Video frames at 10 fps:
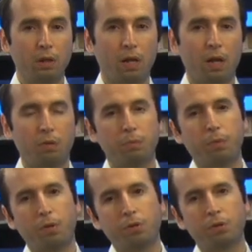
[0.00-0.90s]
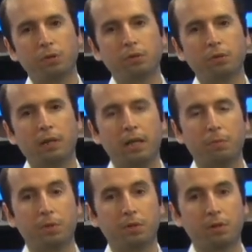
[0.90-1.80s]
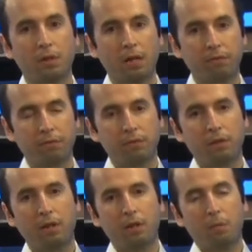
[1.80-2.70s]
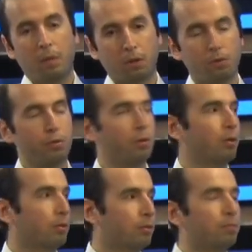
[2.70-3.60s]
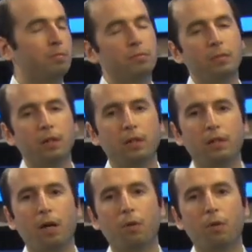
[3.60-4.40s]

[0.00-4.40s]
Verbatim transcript: our personal and business life, but also uh, our